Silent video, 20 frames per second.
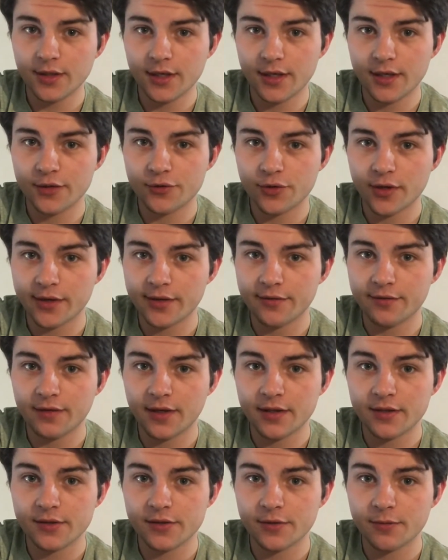and tried to
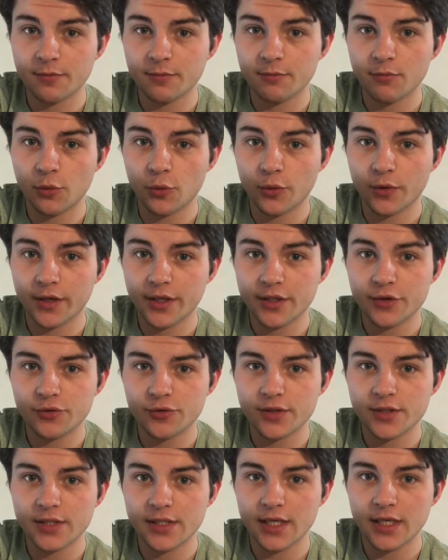find some more
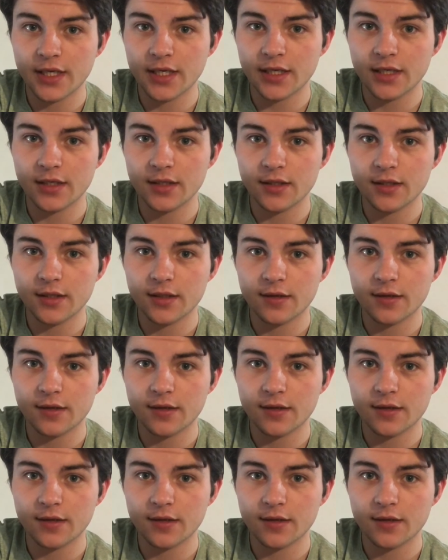interesting